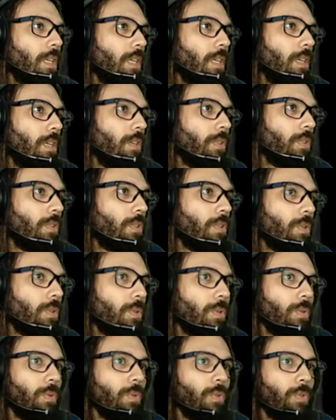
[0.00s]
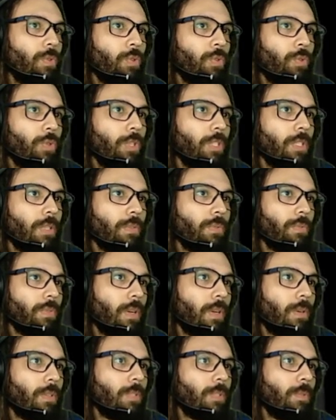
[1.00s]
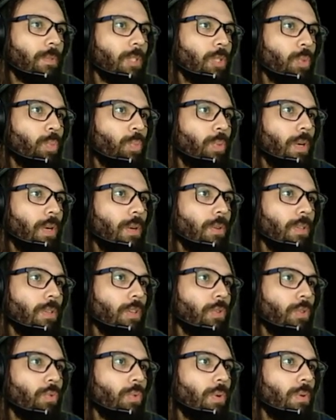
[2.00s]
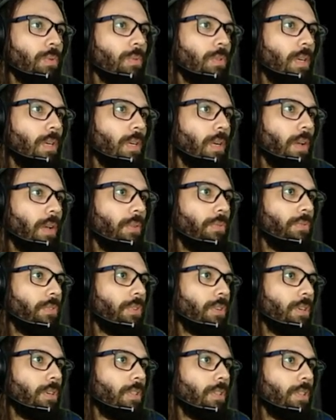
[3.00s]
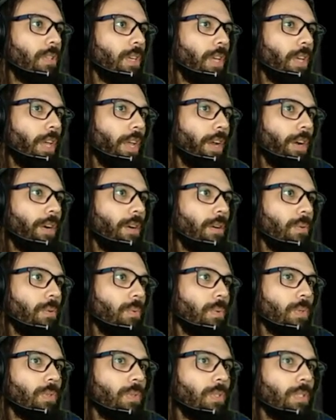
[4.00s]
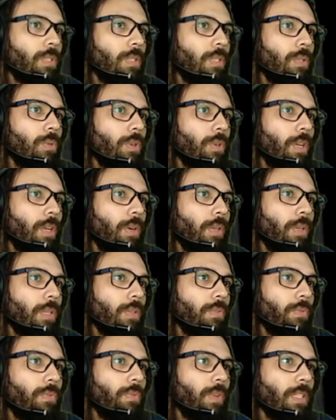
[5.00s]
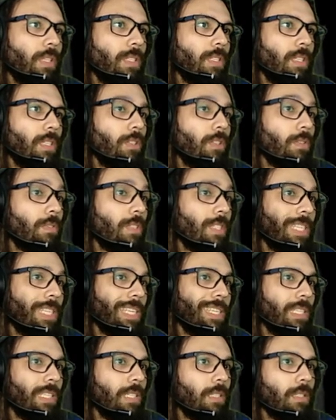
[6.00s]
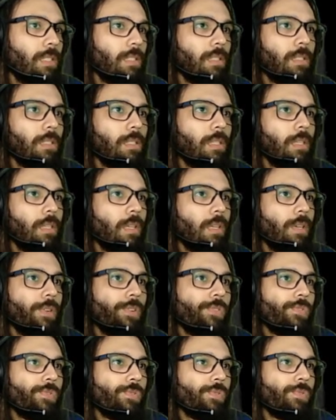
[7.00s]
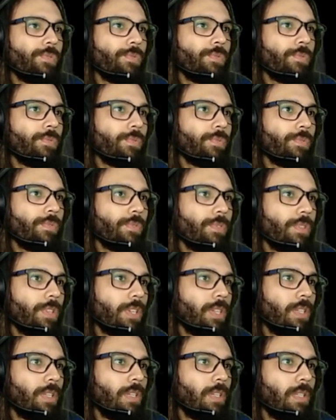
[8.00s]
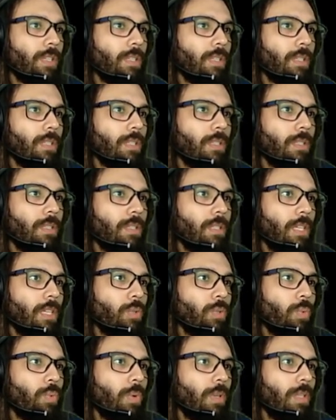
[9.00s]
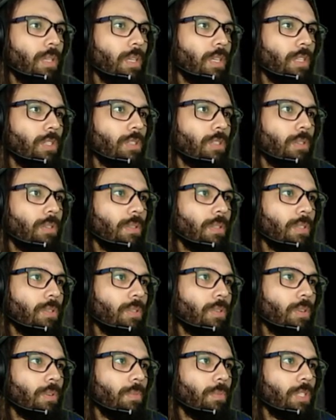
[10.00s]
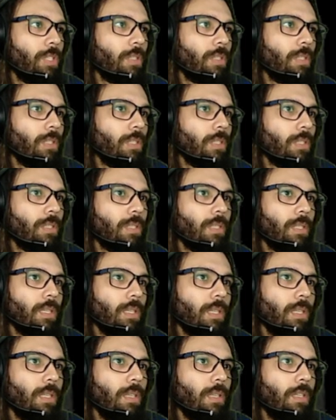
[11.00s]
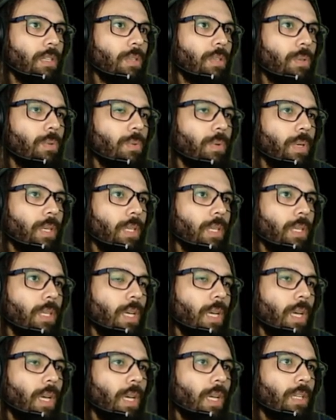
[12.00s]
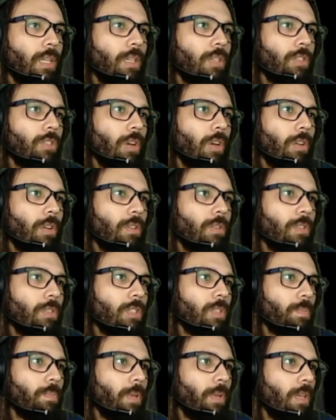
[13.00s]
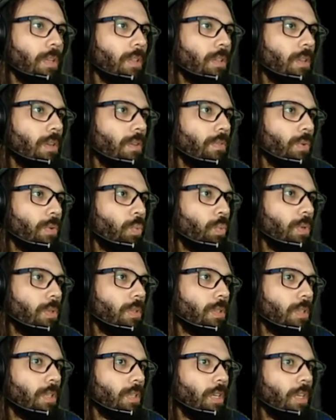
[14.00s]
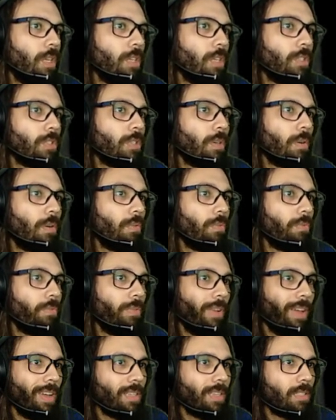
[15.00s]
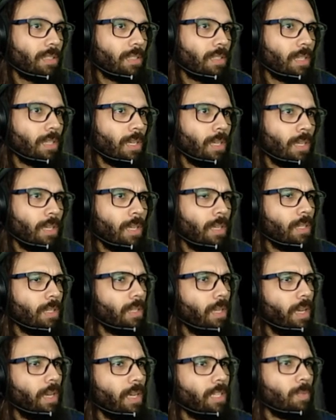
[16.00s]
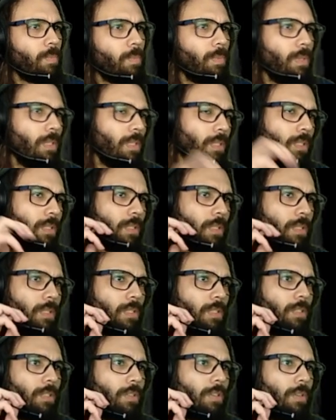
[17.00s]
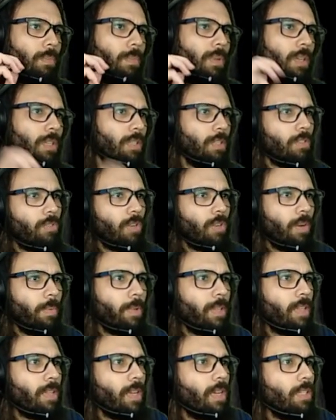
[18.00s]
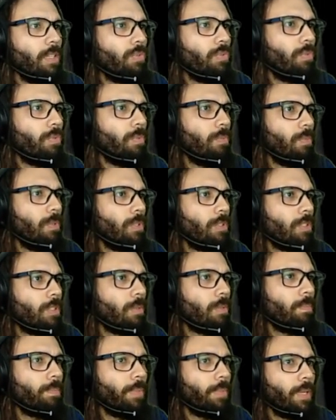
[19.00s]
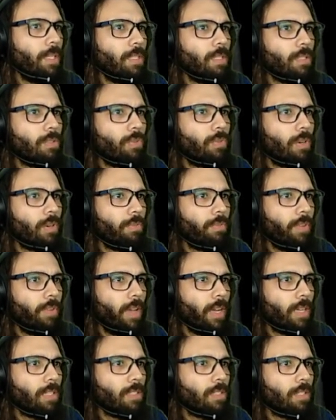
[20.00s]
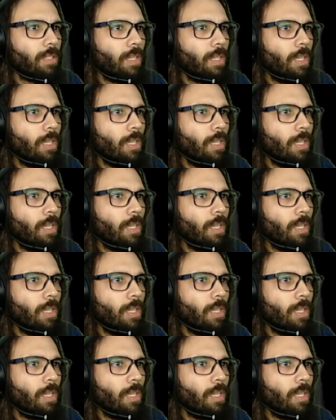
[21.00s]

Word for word: and though trees and flowers may sprout and grow thereafter, the air will still carry the faint scent of sadness. Hmm. that, that's what the historian who commissioned it said. Either way, this author is penning a novel rooted in historical facts that has been suitably dramatized in some places for effect.